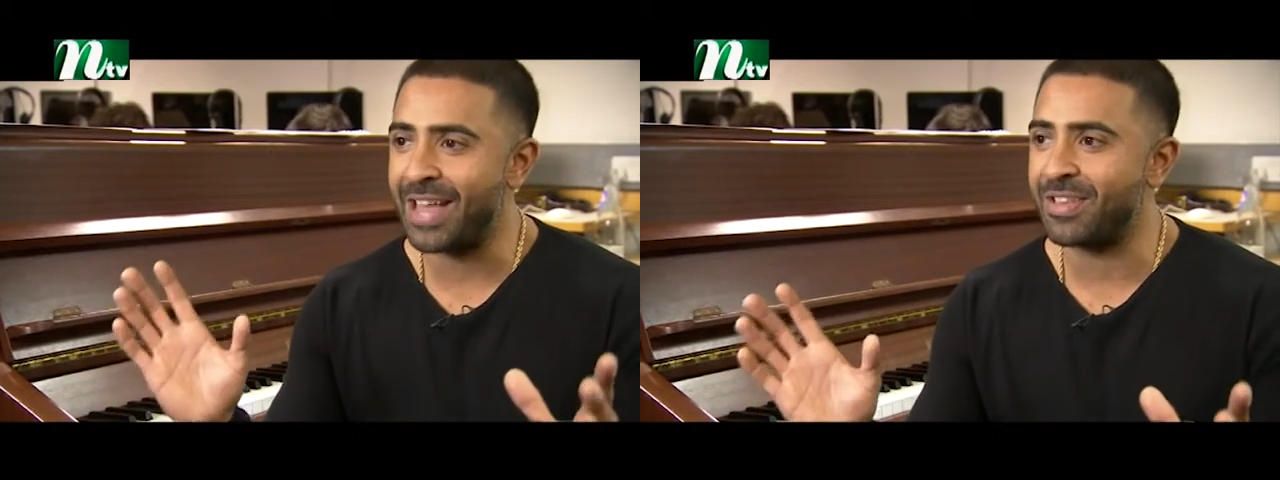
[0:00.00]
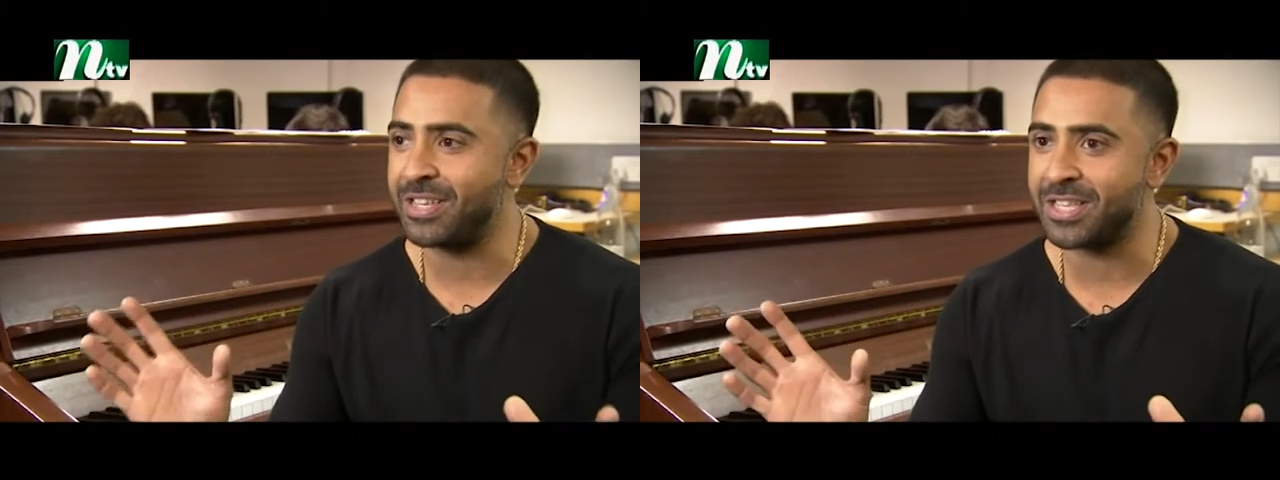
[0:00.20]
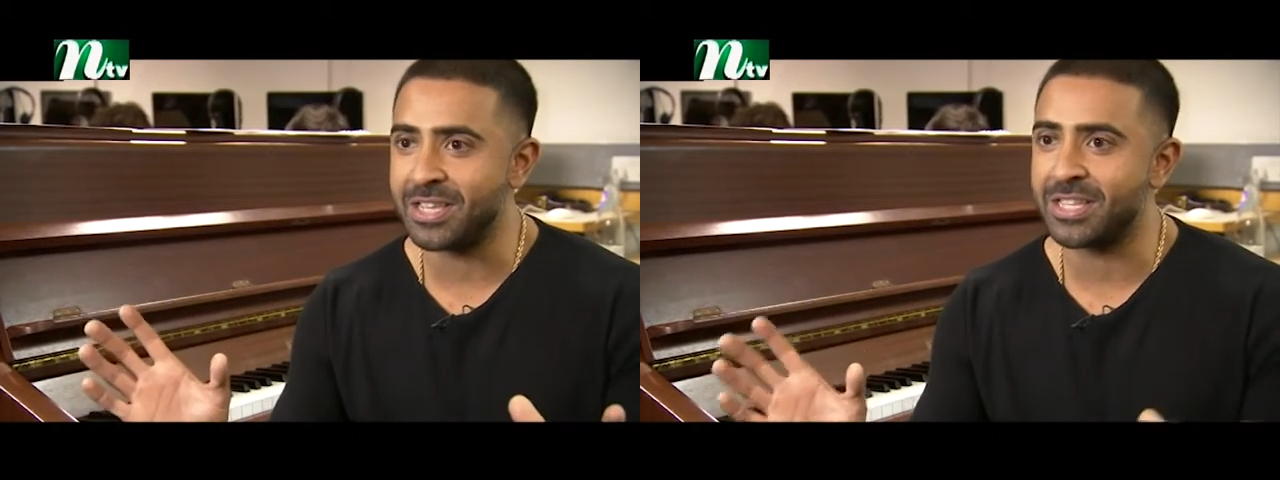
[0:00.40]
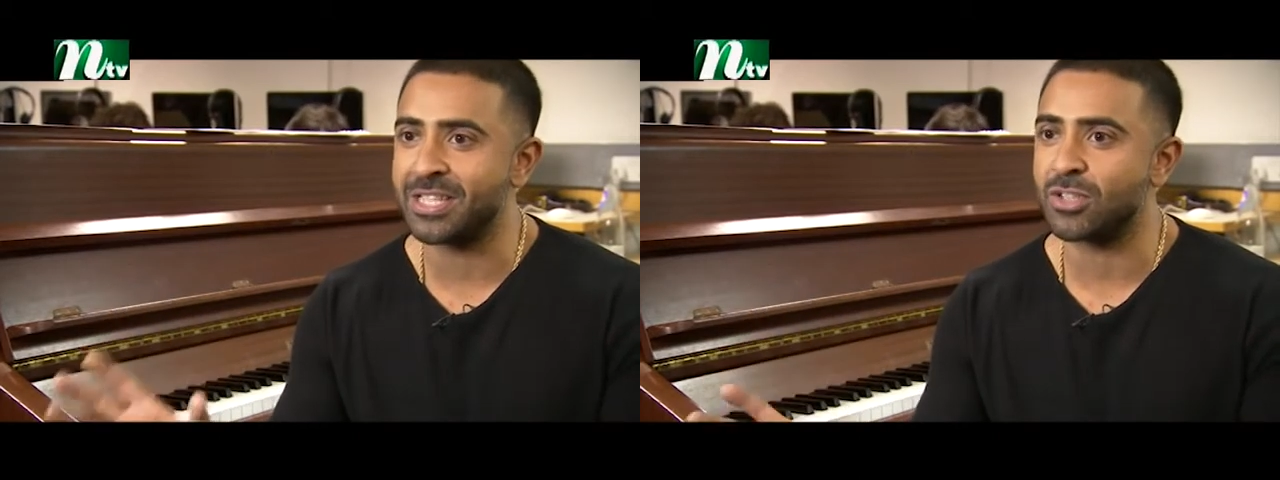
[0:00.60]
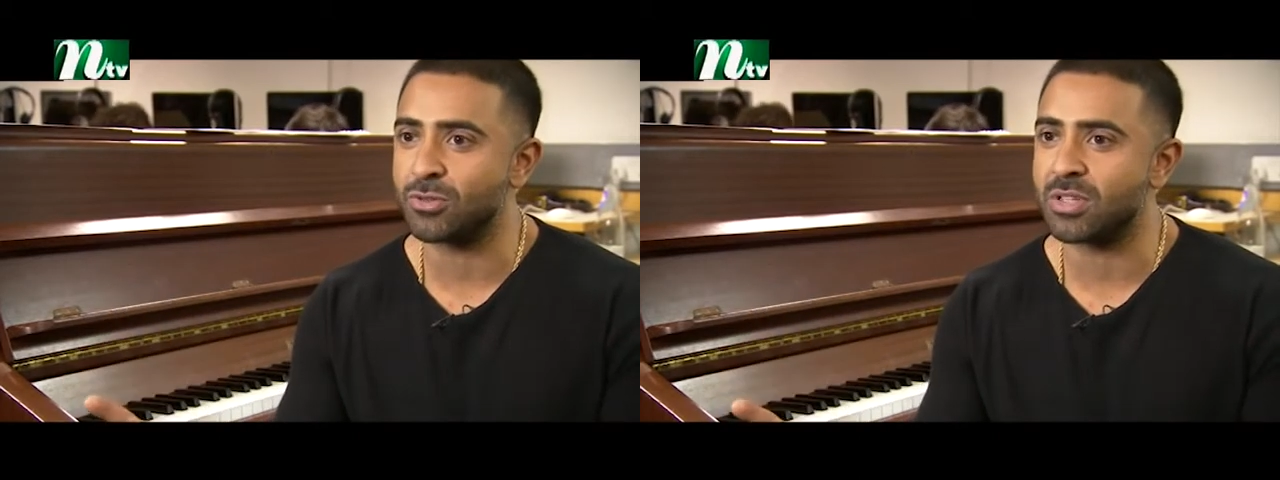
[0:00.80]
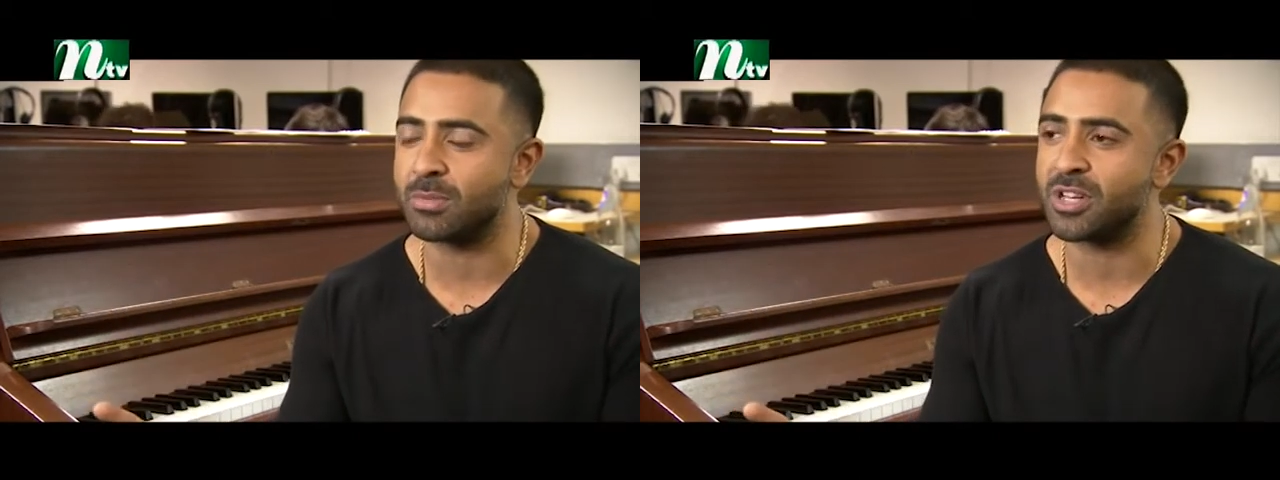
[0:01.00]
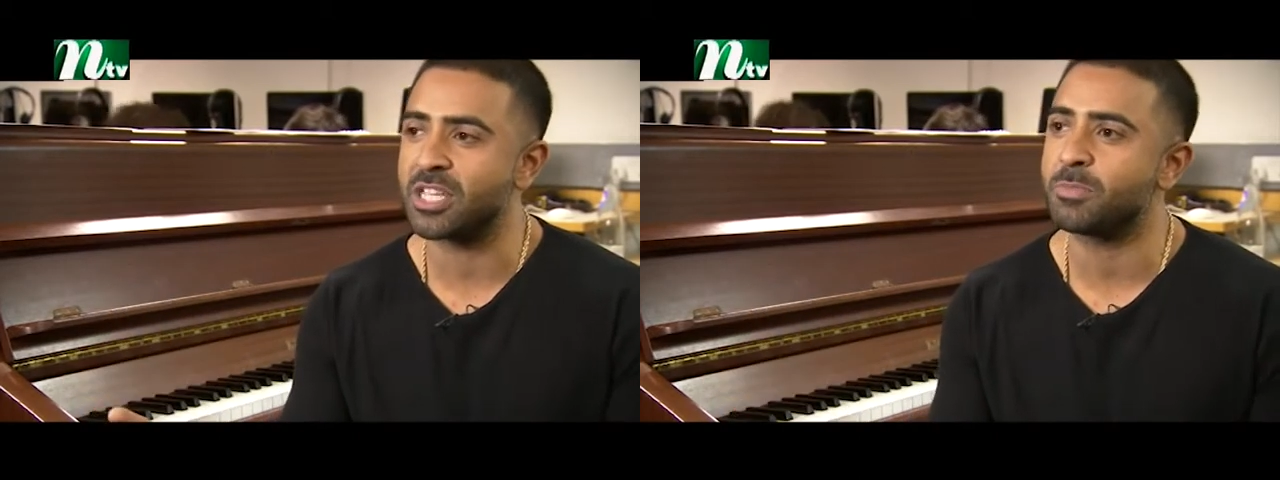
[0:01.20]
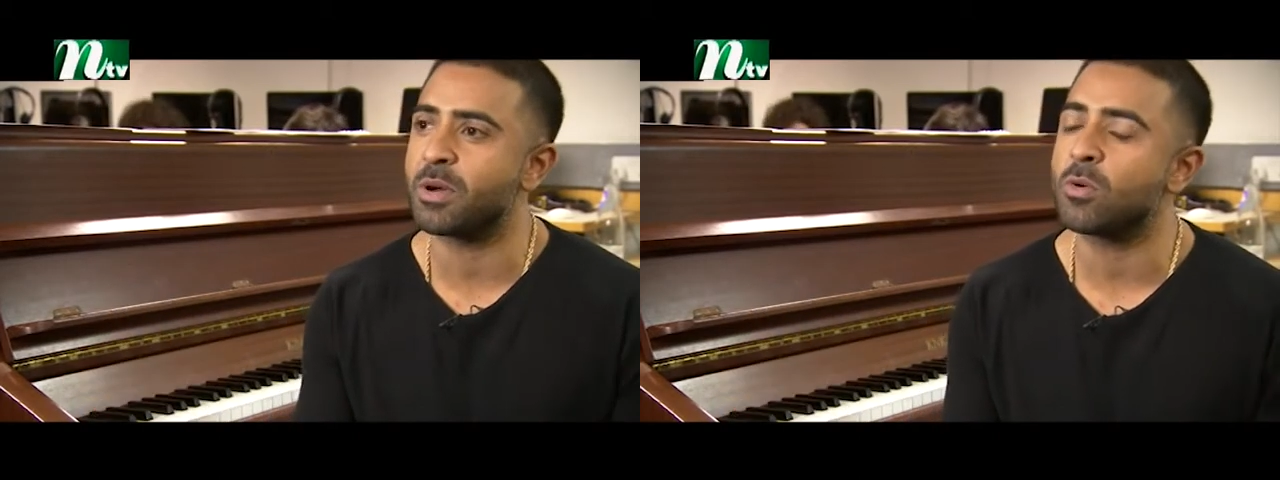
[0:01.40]
and these are the essential
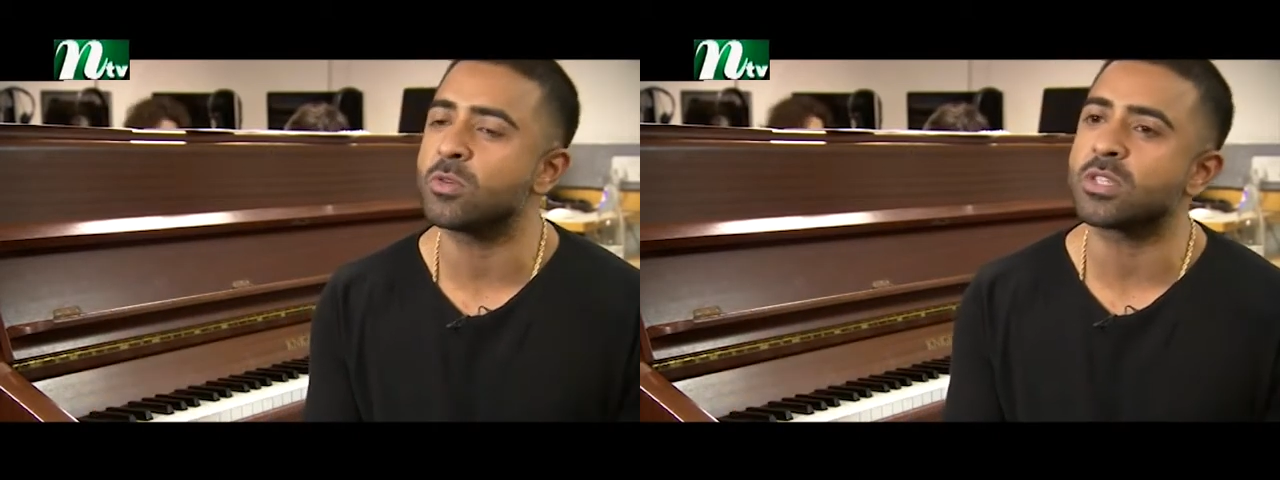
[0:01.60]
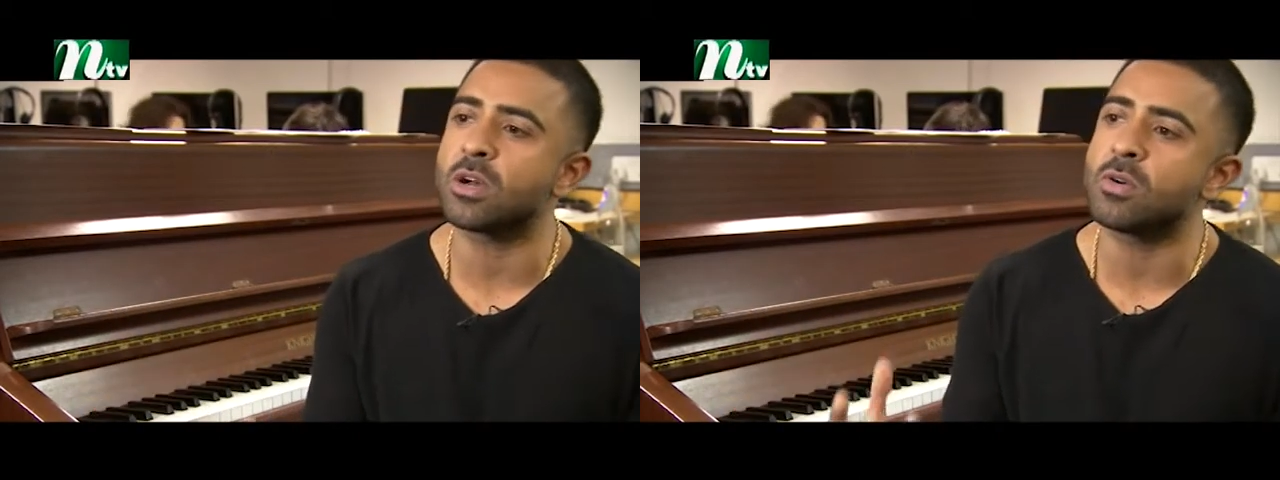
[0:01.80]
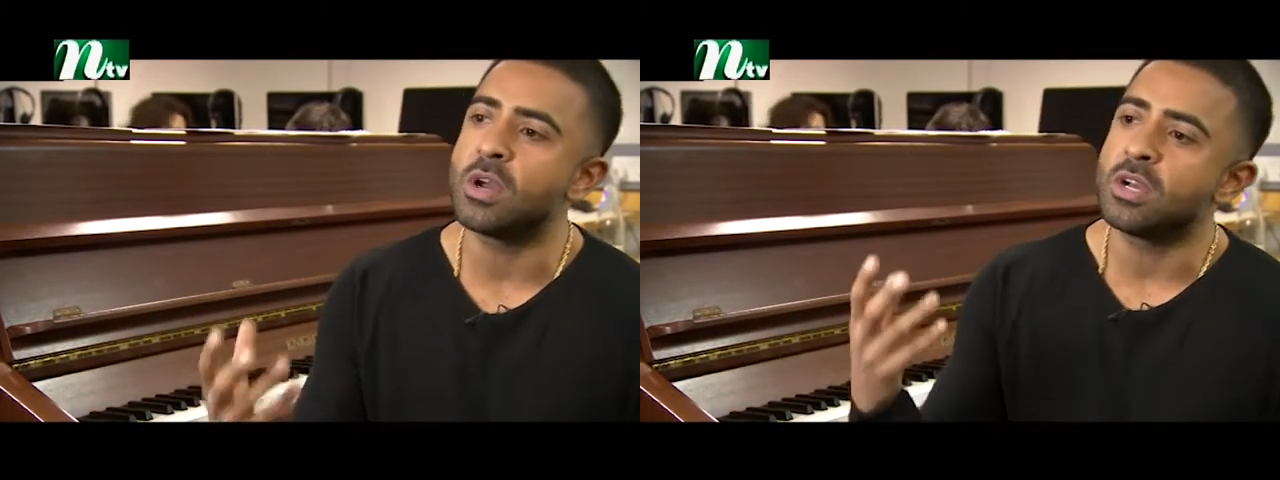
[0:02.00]
subjects, but also